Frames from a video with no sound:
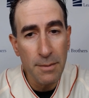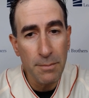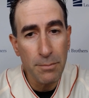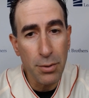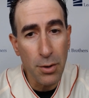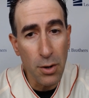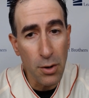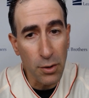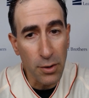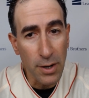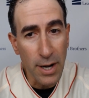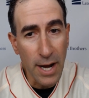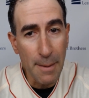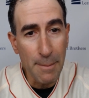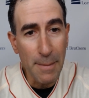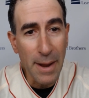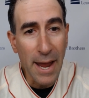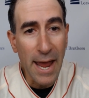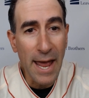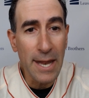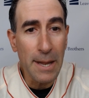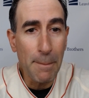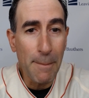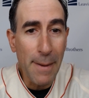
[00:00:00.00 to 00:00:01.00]
program
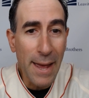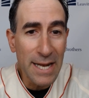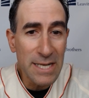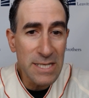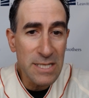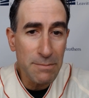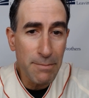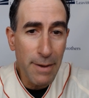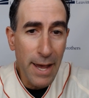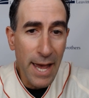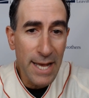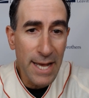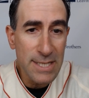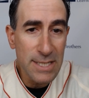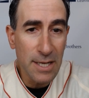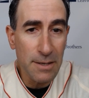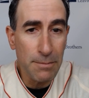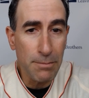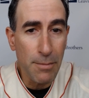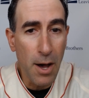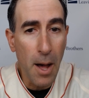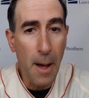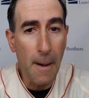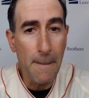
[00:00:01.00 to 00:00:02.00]
and men's
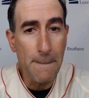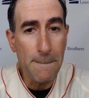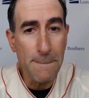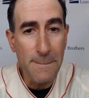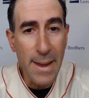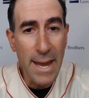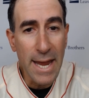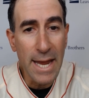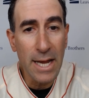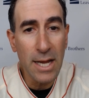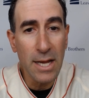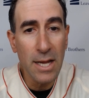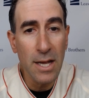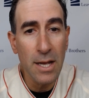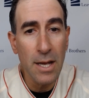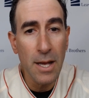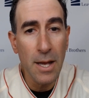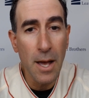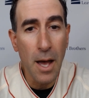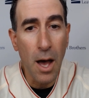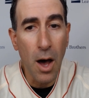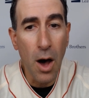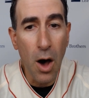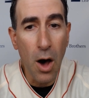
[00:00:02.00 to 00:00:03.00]
basketball make
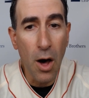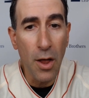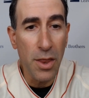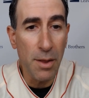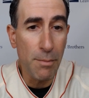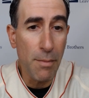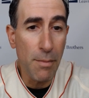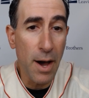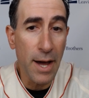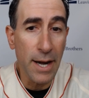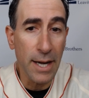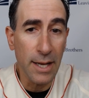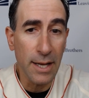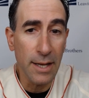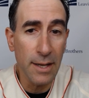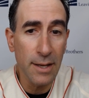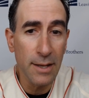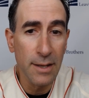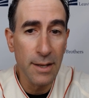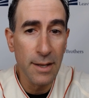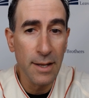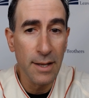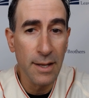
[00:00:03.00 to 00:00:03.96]
all the money